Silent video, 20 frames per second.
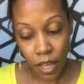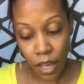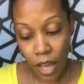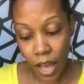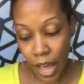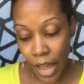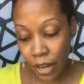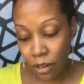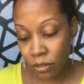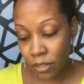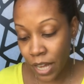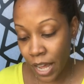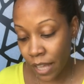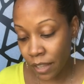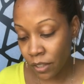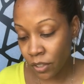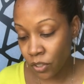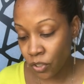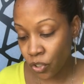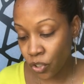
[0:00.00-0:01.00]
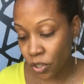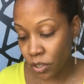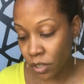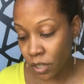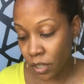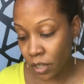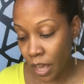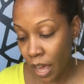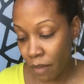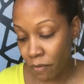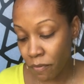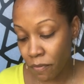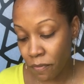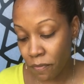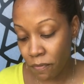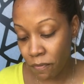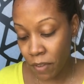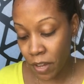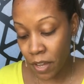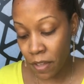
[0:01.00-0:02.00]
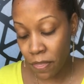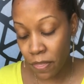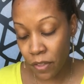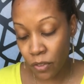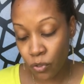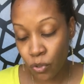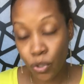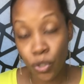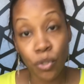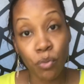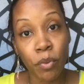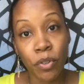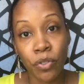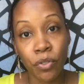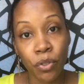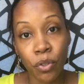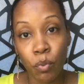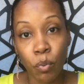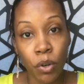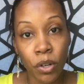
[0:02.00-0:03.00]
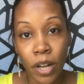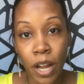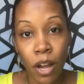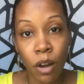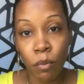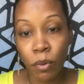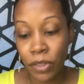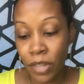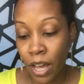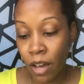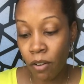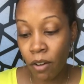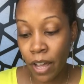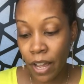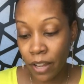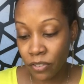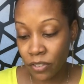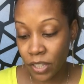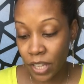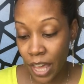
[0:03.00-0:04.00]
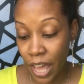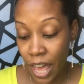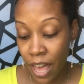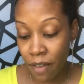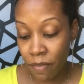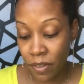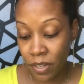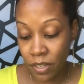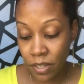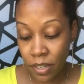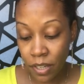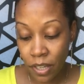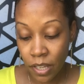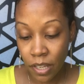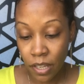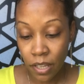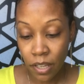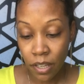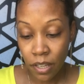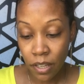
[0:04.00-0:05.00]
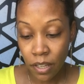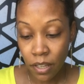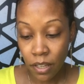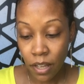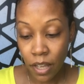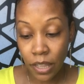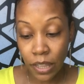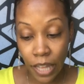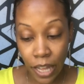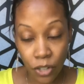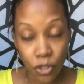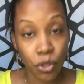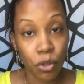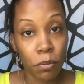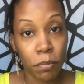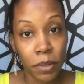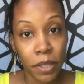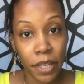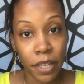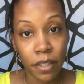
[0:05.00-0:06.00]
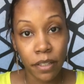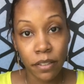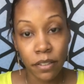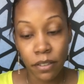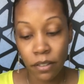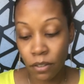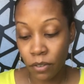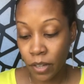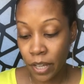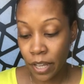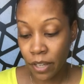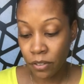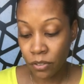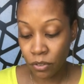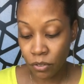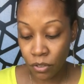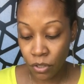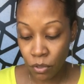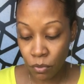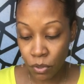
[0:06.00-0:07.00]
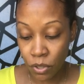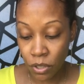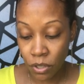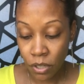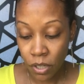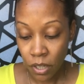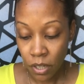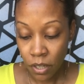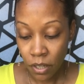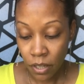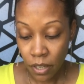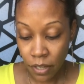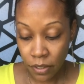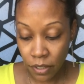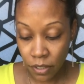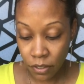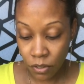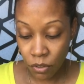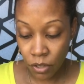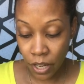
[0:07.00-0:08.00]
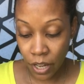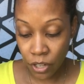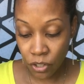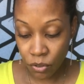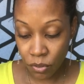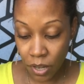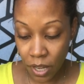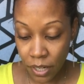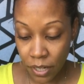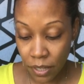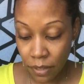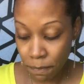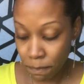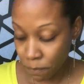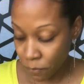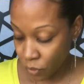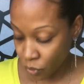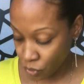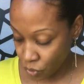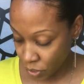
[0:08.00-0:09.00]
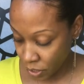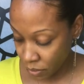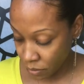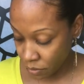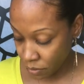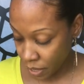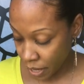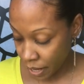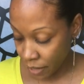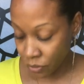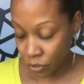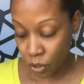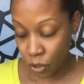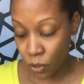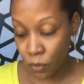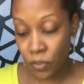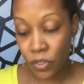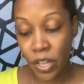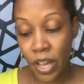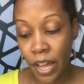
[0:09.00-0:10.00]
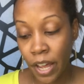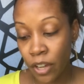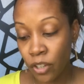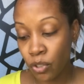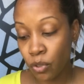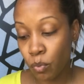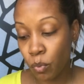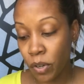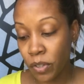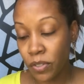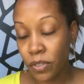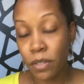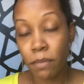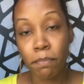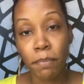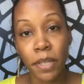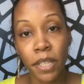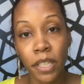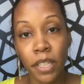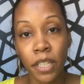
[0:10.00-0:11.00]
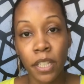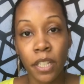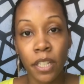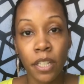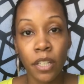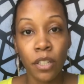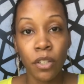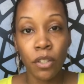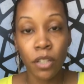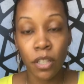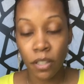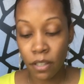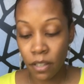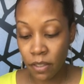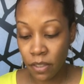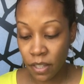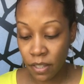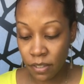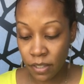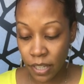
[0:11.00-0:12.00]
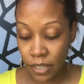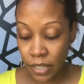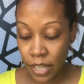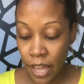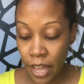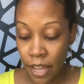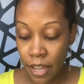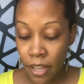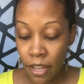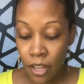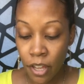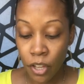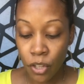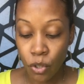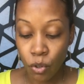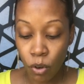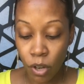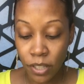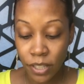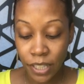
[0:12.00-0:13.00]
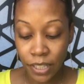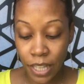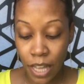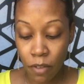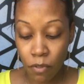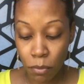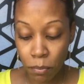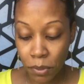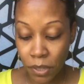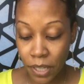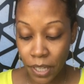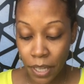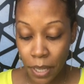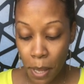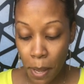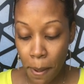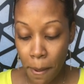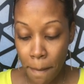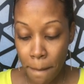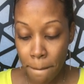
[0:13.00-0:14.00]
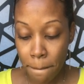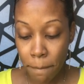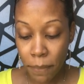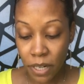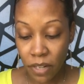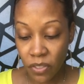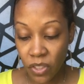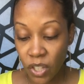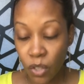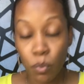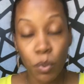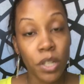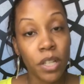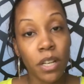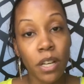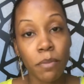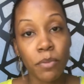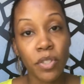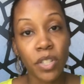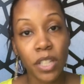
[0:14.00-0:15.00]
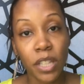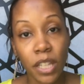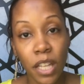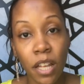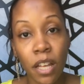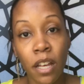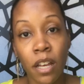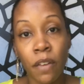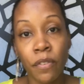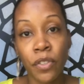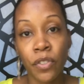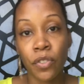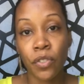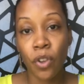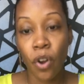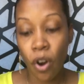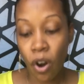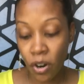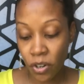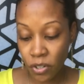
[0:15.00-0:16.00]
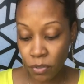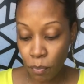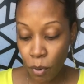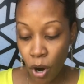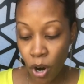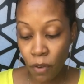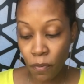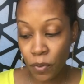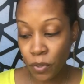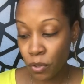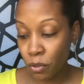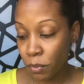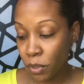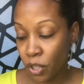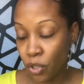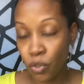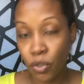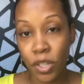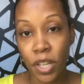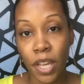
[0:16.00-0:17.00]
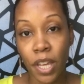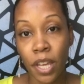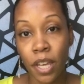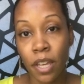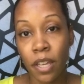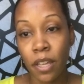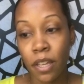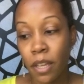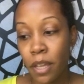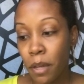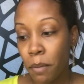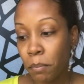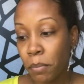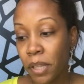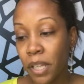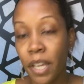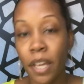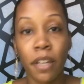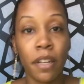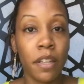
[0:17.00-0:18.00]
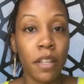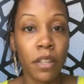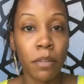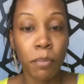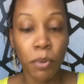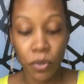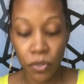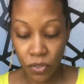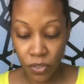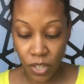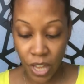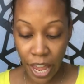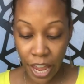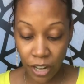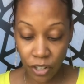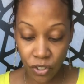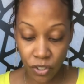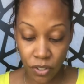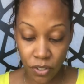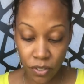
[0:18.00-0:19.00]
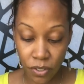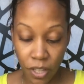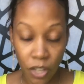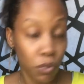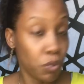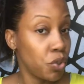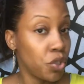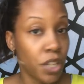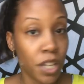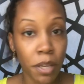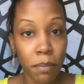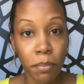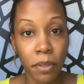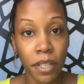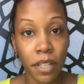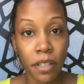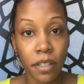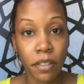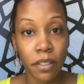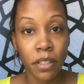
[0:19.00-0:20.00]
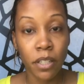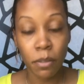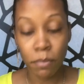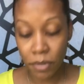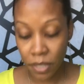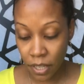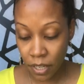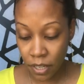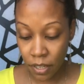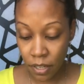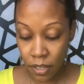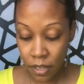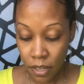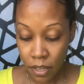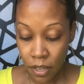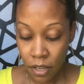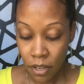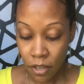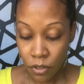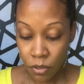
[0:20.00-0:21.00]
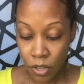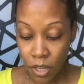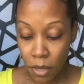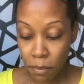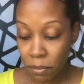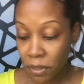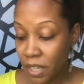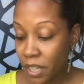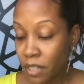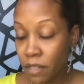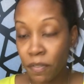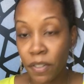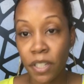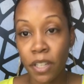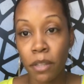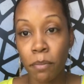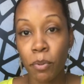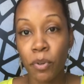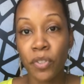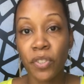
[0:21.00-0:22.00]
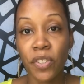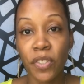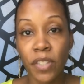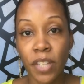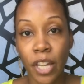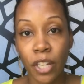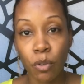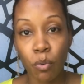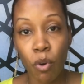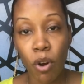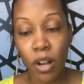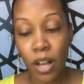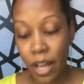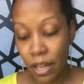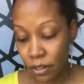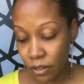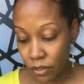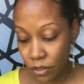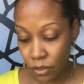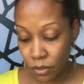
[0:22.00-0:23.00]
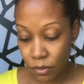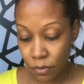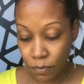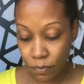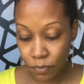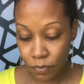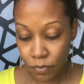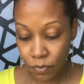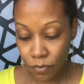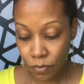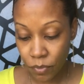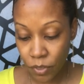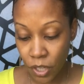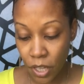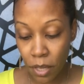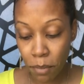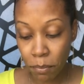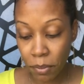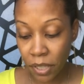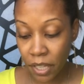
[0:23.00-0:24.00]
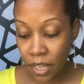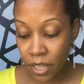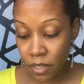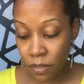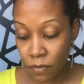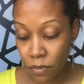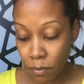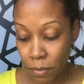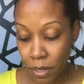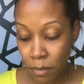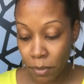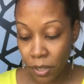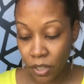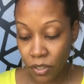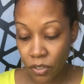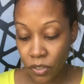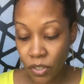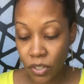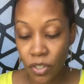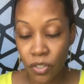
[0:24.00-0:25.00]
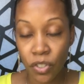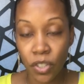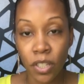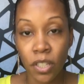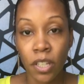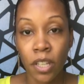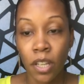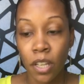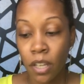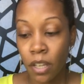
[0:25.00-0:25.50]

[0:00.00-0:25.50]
higher knowledge, and having faith that your situation is going to work out without actually having a logical plan. Okay, so I think you guys try to, because you guys are earth signs, you want stability and things like that. You always like to have a plan. But I think when it comes to love, this is the hardest part for you, because you can't plan another person's actions. That's what you can't plan. You know what I'm saying? You can't plan if another person decides to walk out on you. You can't plan if somebody make a decision